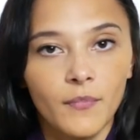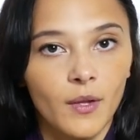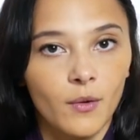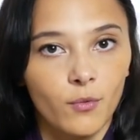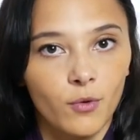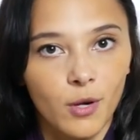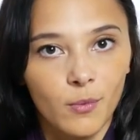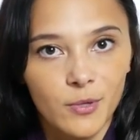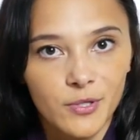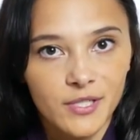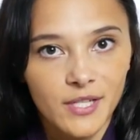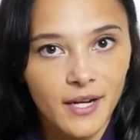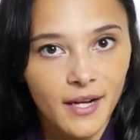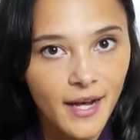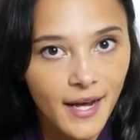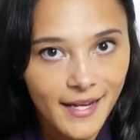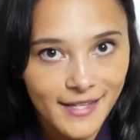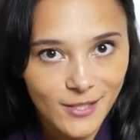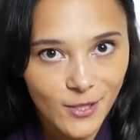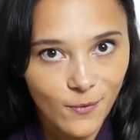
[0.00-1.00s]
We're almost done,
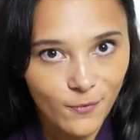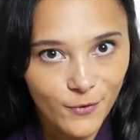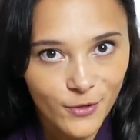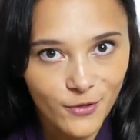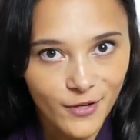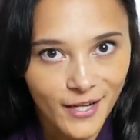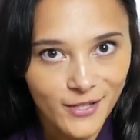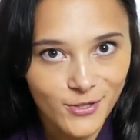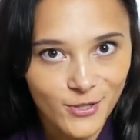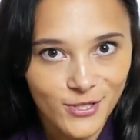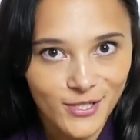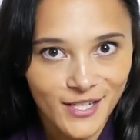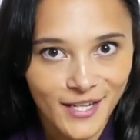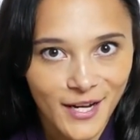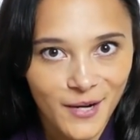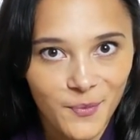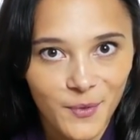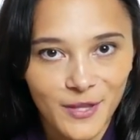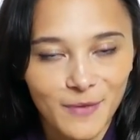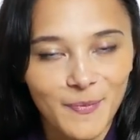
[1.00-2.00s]
guys. Hopefully you guys are
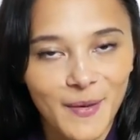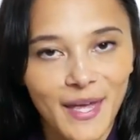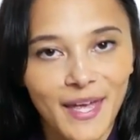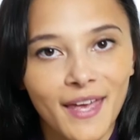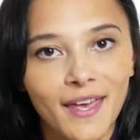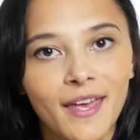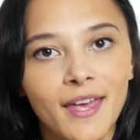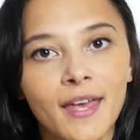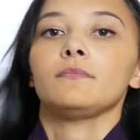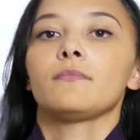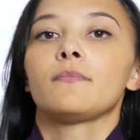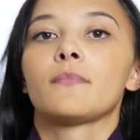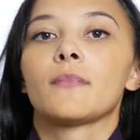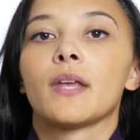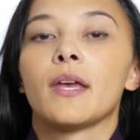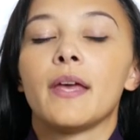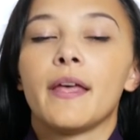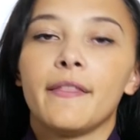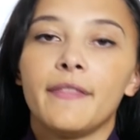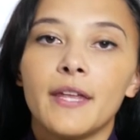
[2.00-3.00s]
sticking with me.
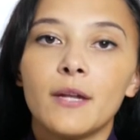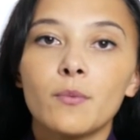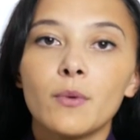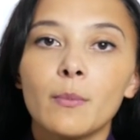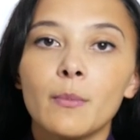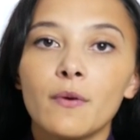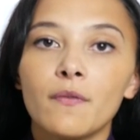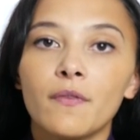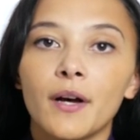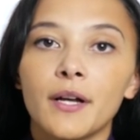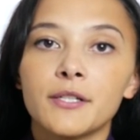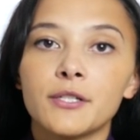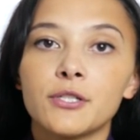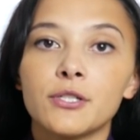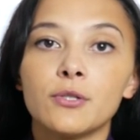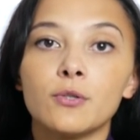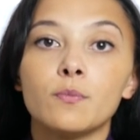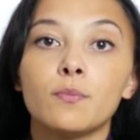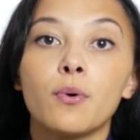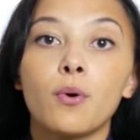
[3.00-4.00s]
Then we move on
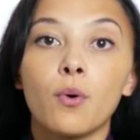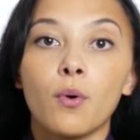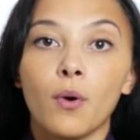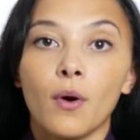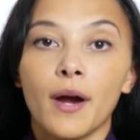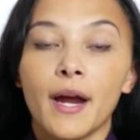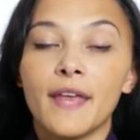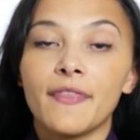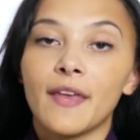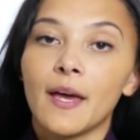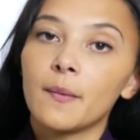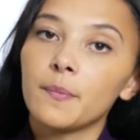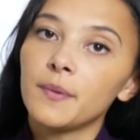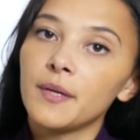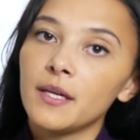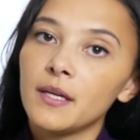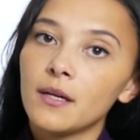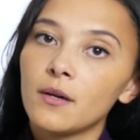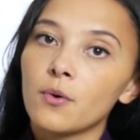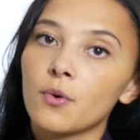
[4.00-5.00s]
to poor, and that
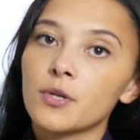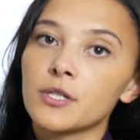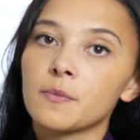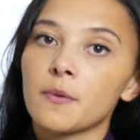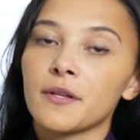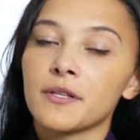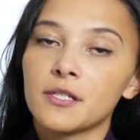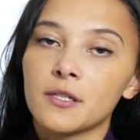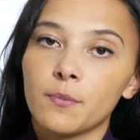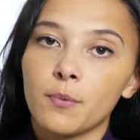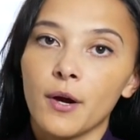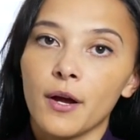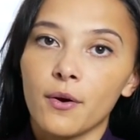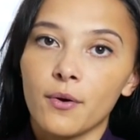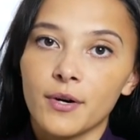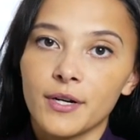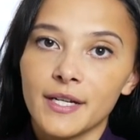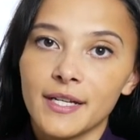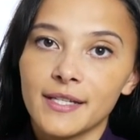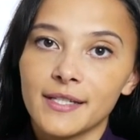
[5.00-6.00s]
P corresponds to
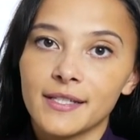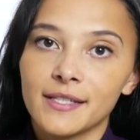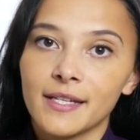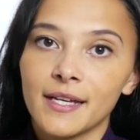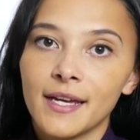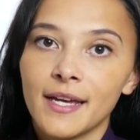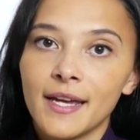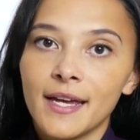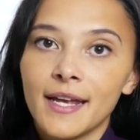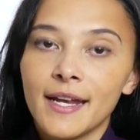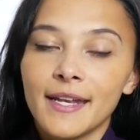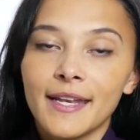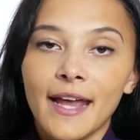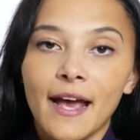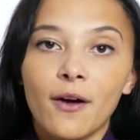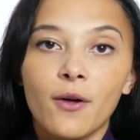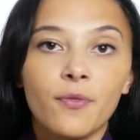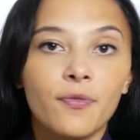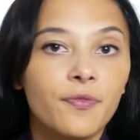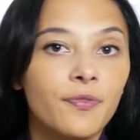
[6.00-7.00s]
priorities.
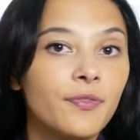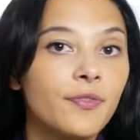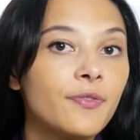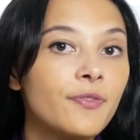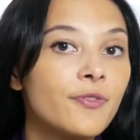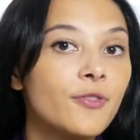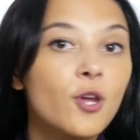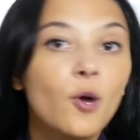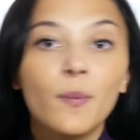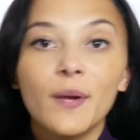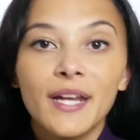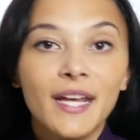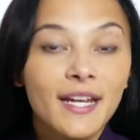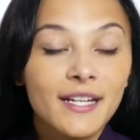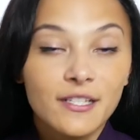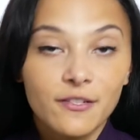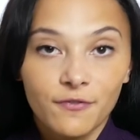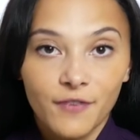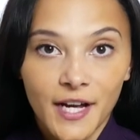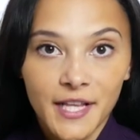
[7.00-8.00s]
Now, nobody
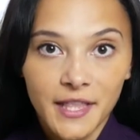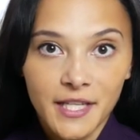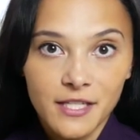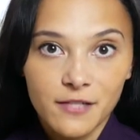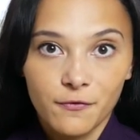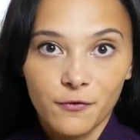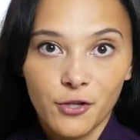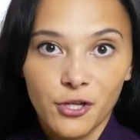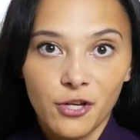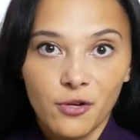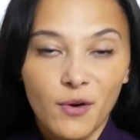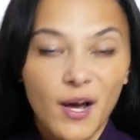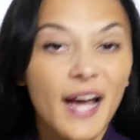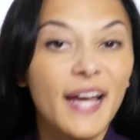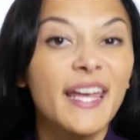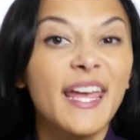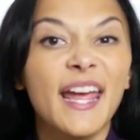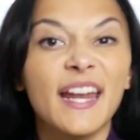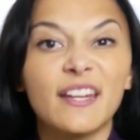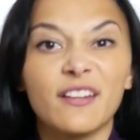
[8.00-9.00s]
can define this for you.
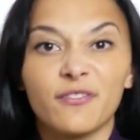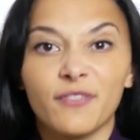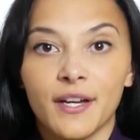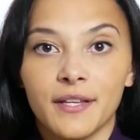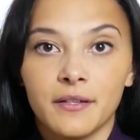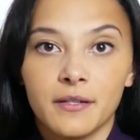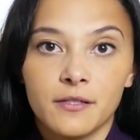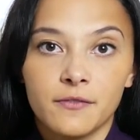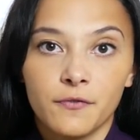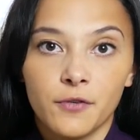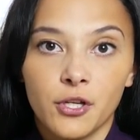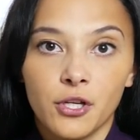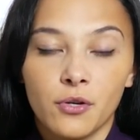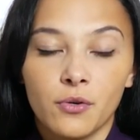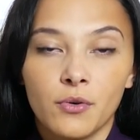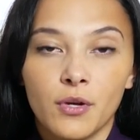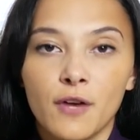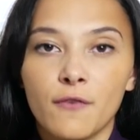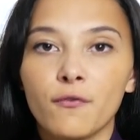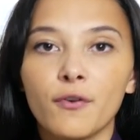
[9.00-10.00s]
I can define this for
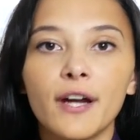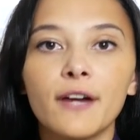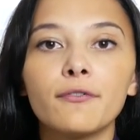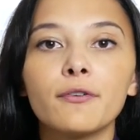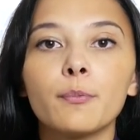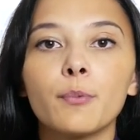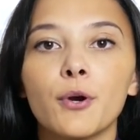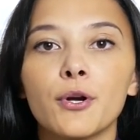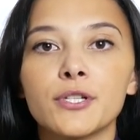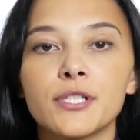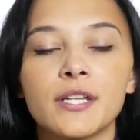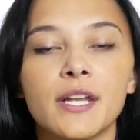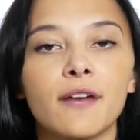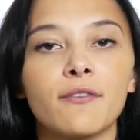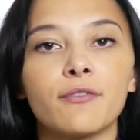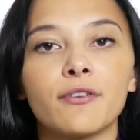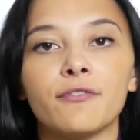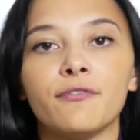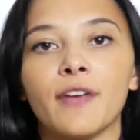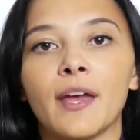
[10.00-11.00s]
you. For every person,
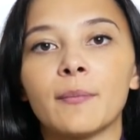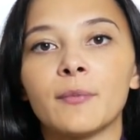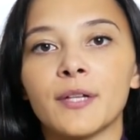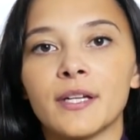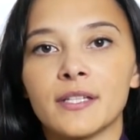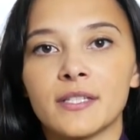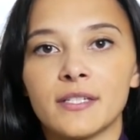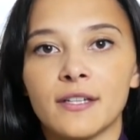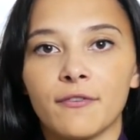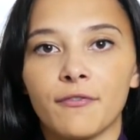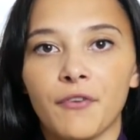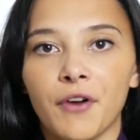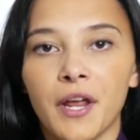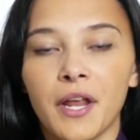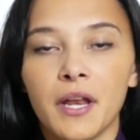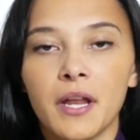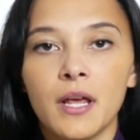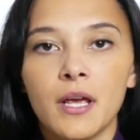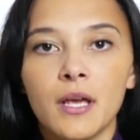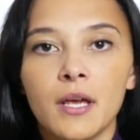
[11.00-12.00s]
every family, it's
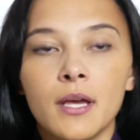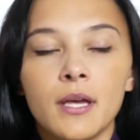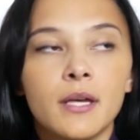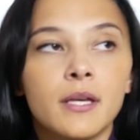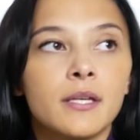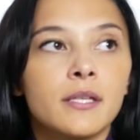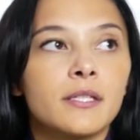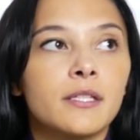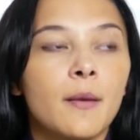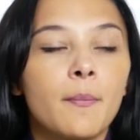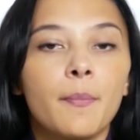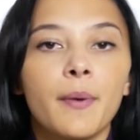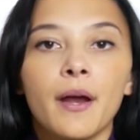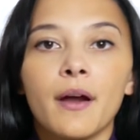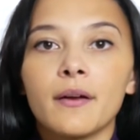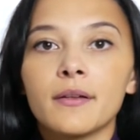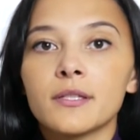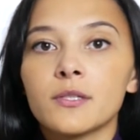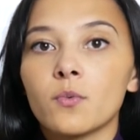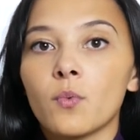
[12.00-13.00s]
different. Some
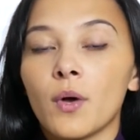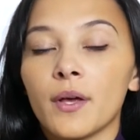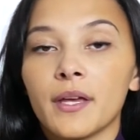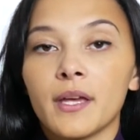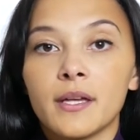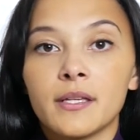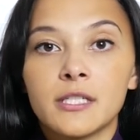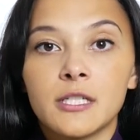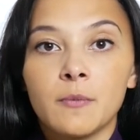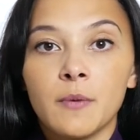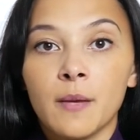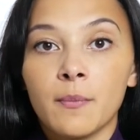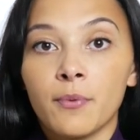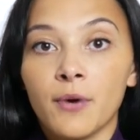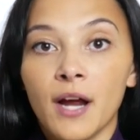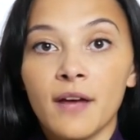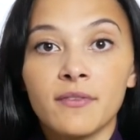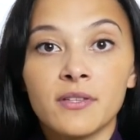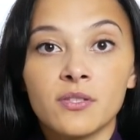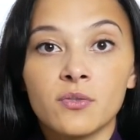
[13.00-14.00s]
parents want kids to be in
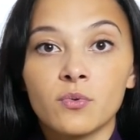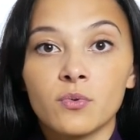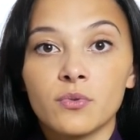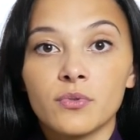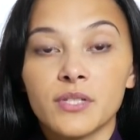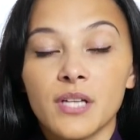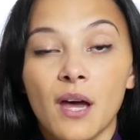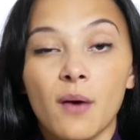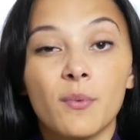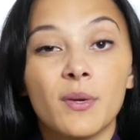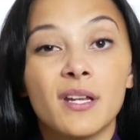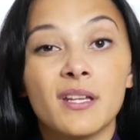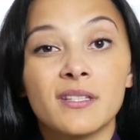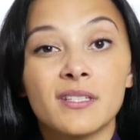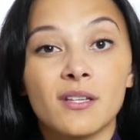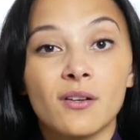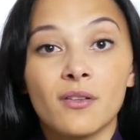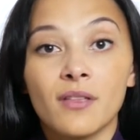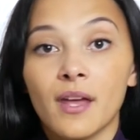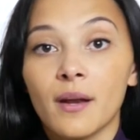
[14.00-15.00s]
private schools. I would
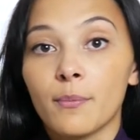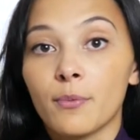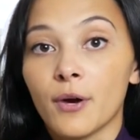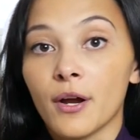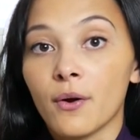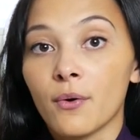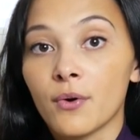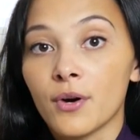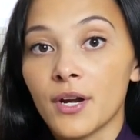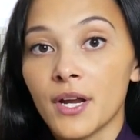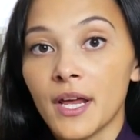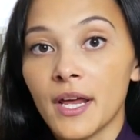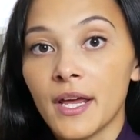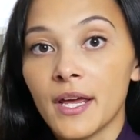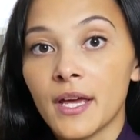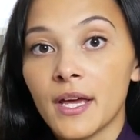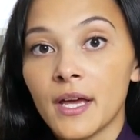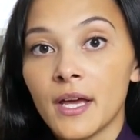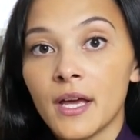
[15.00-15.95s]
consider that a priority.